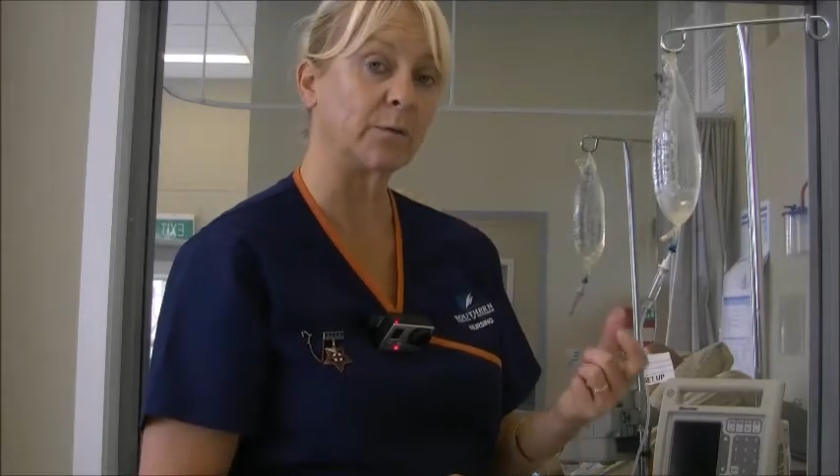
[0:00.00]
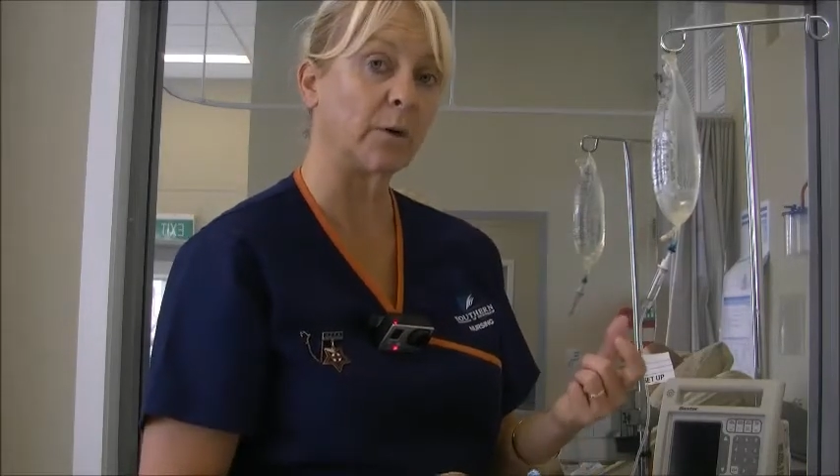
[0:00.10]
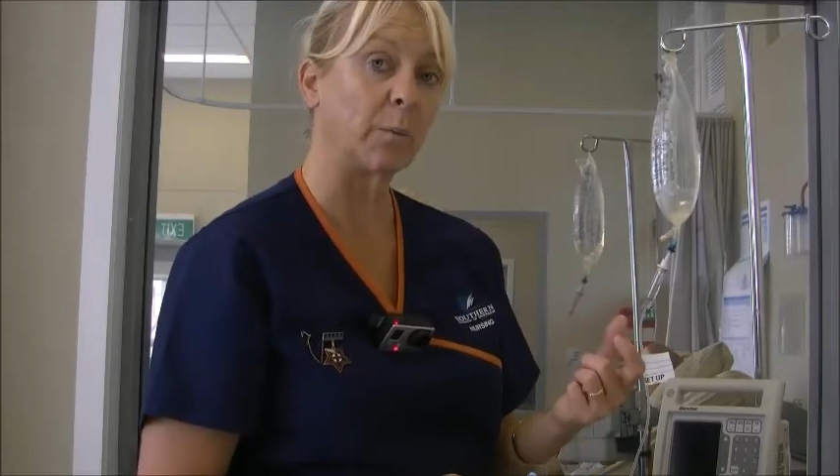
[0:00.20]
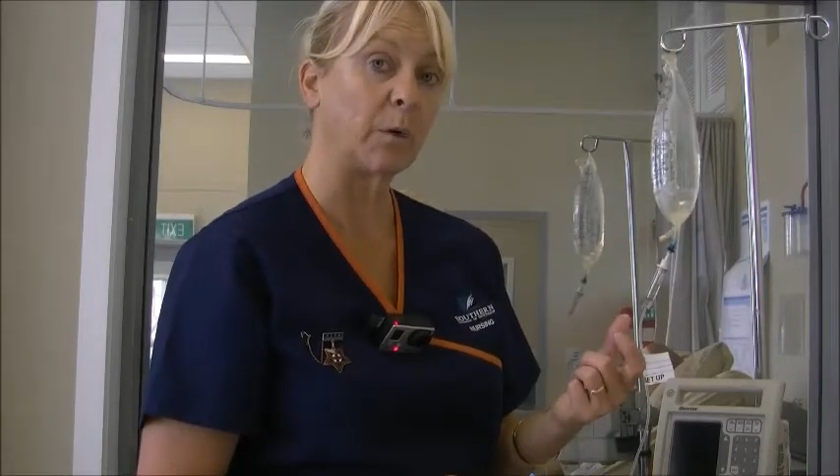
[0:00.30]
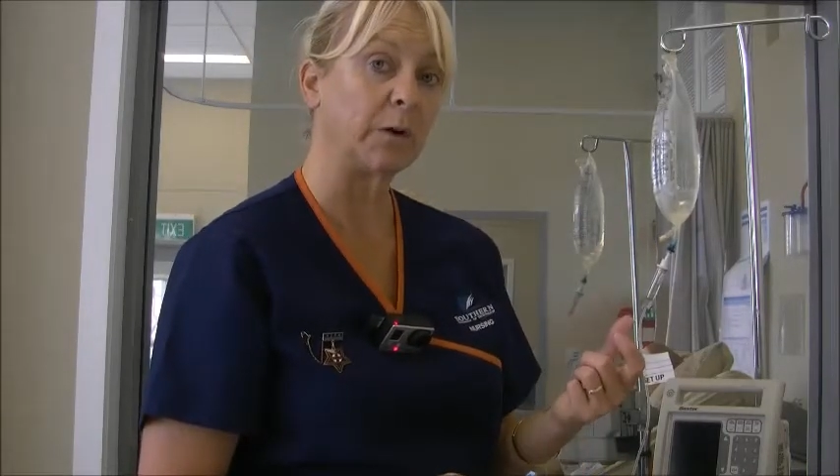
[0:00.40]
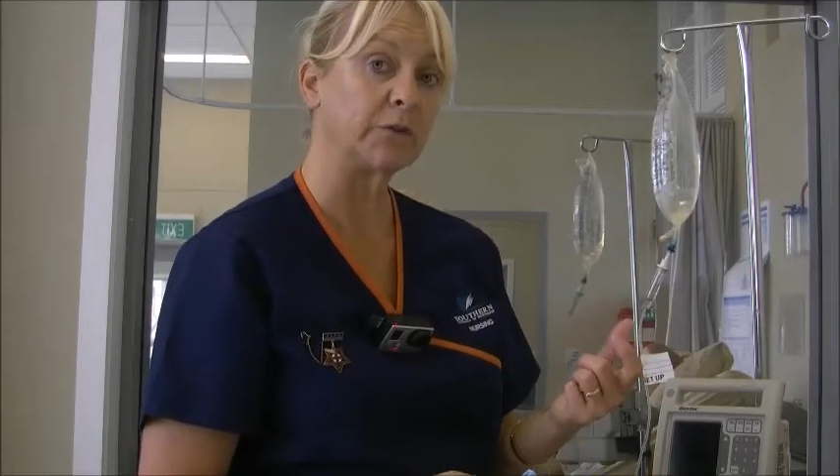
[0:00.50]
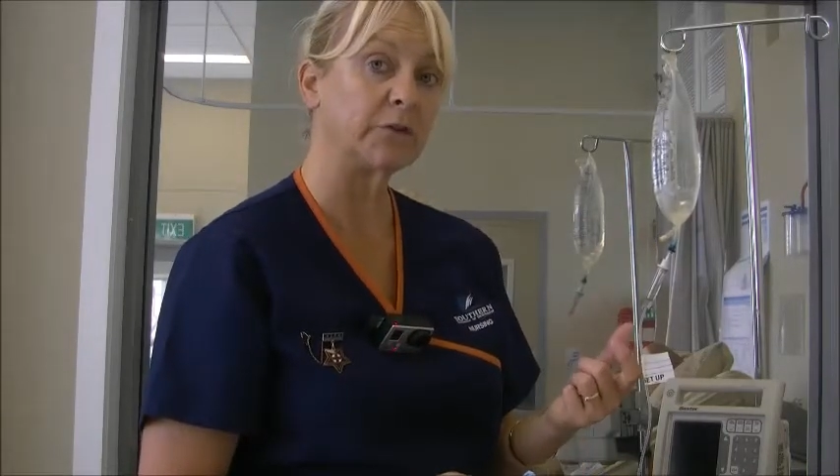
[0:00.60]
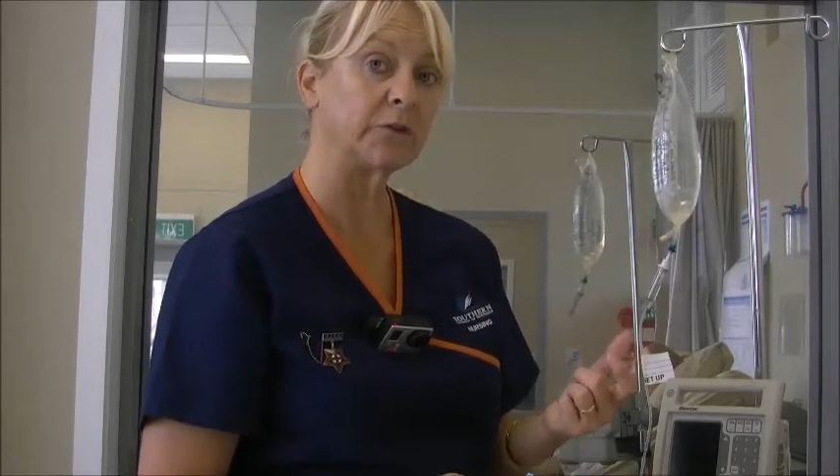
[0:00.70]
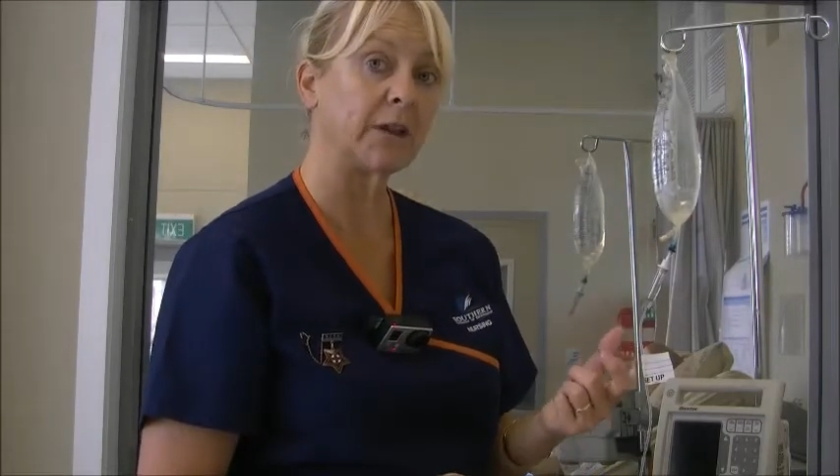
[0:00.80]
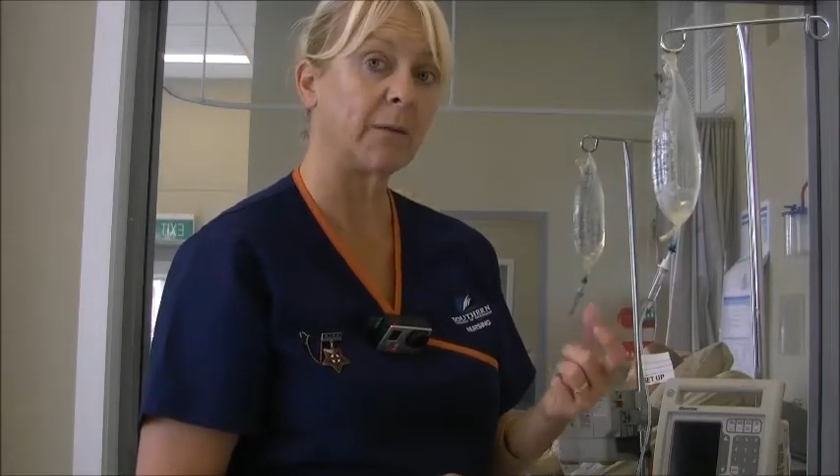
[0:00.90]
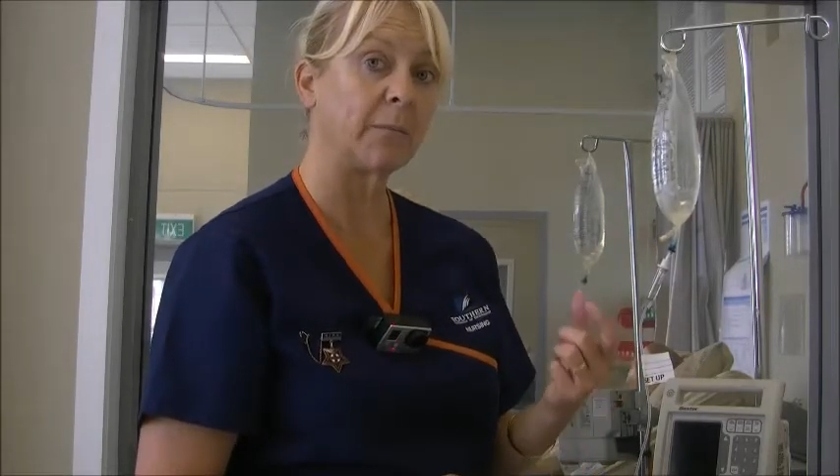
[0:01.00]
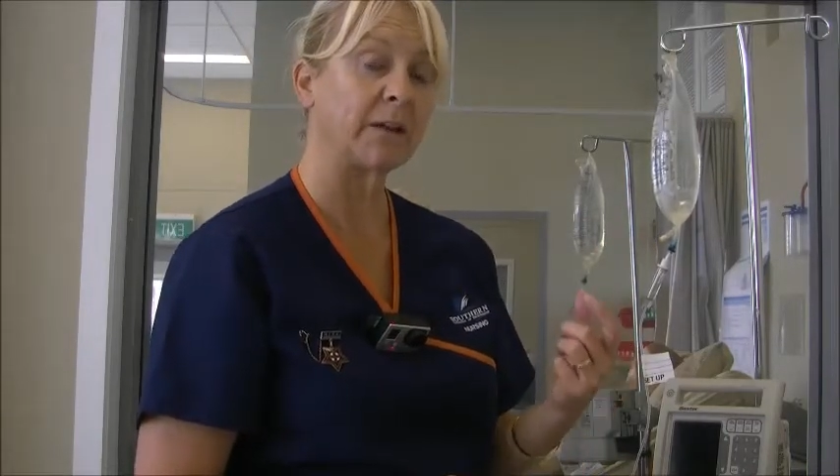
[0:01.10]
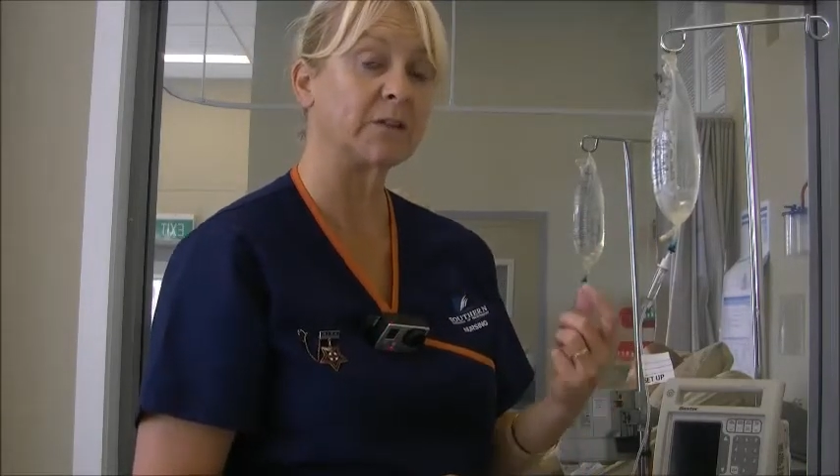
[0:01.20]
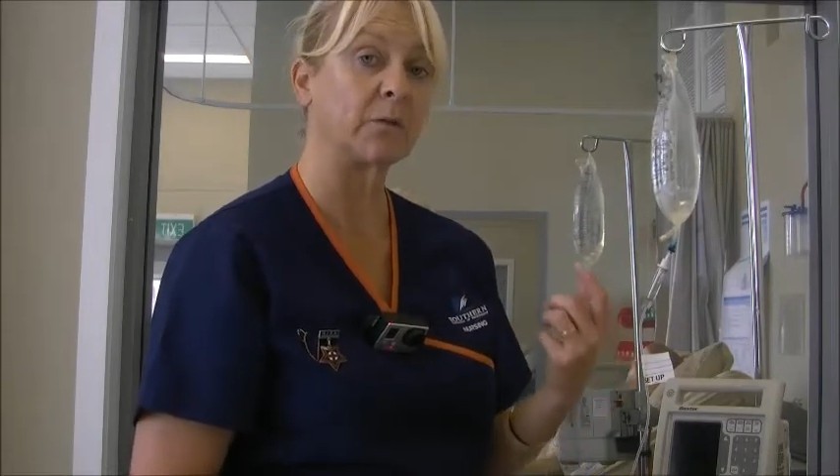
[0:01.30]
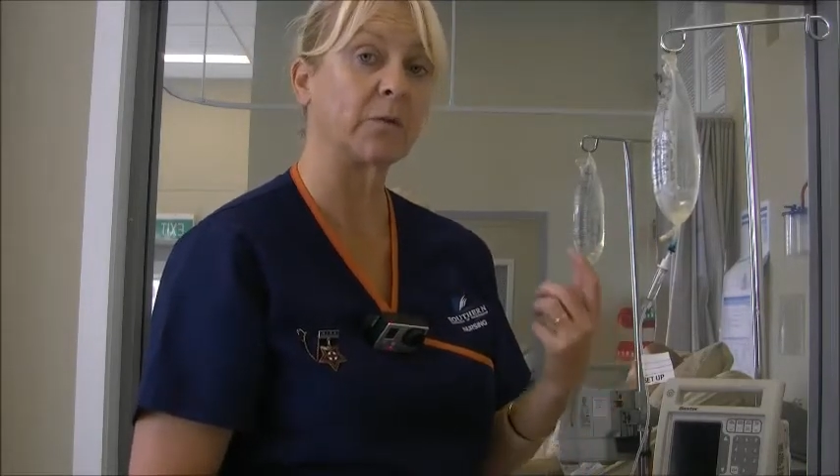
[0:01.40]
fob watch and
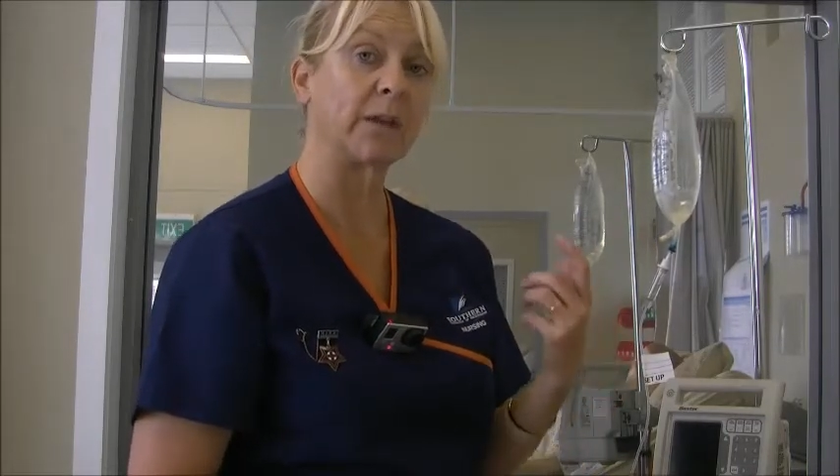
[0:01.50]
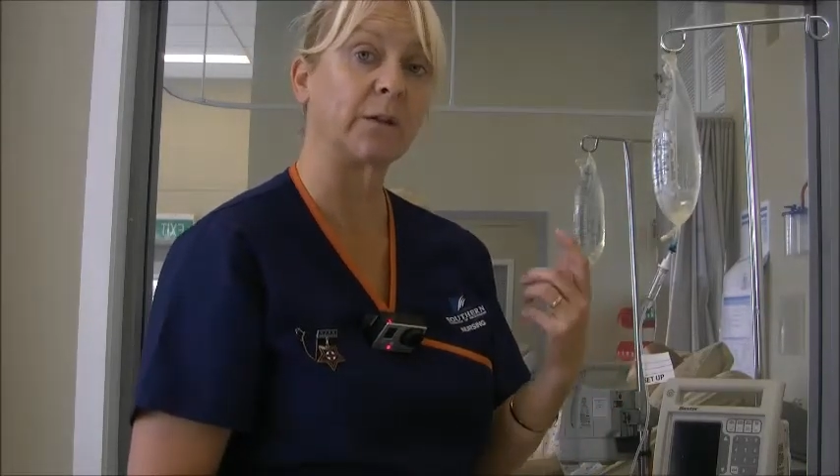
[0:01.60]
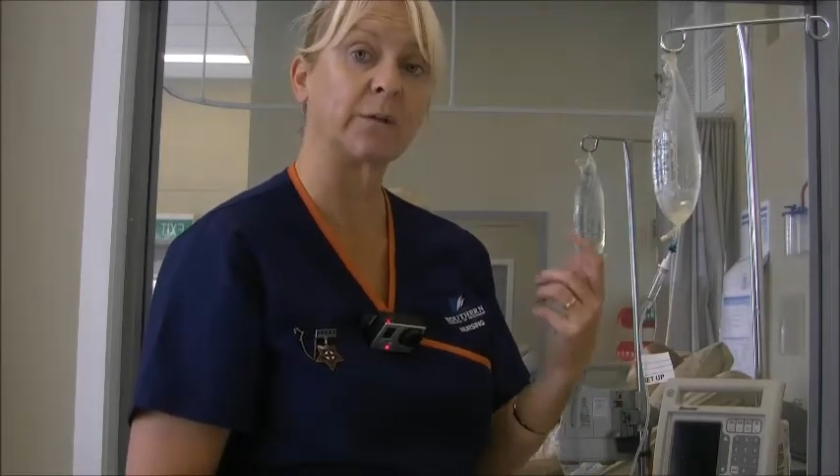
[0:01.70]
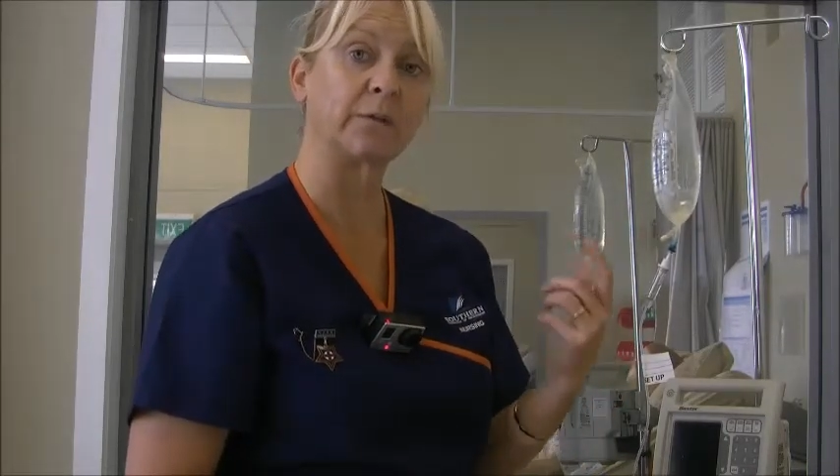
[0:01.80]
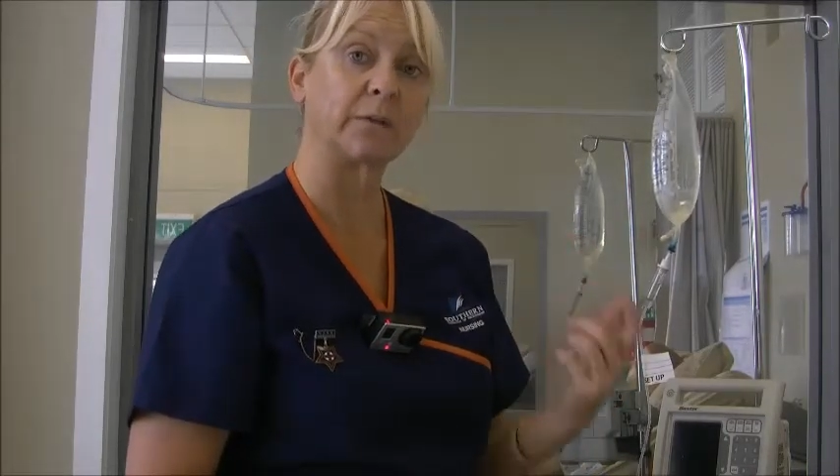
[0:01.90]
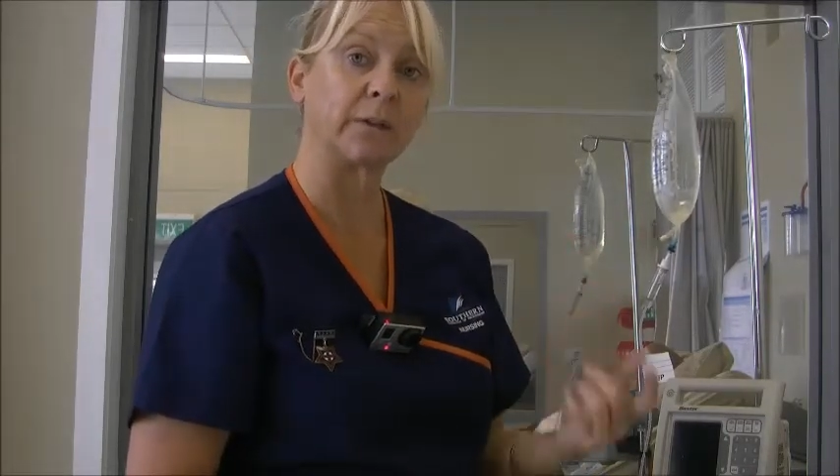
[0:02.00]
make sure that you've